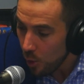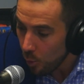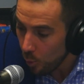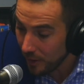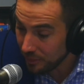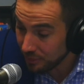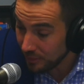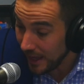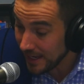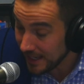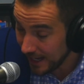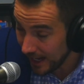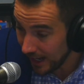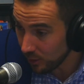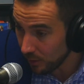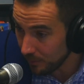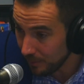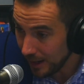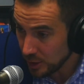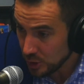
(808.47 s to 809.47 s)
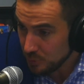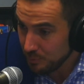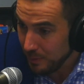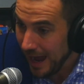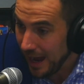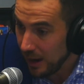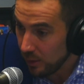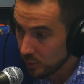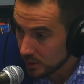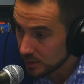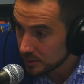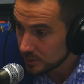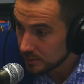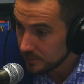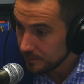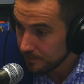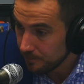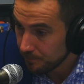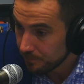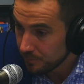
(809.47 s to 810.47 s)
What they care about is power.
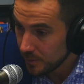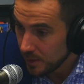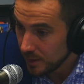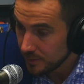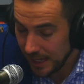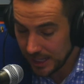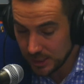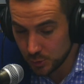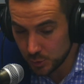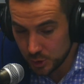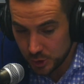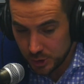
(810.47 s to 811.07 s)
That's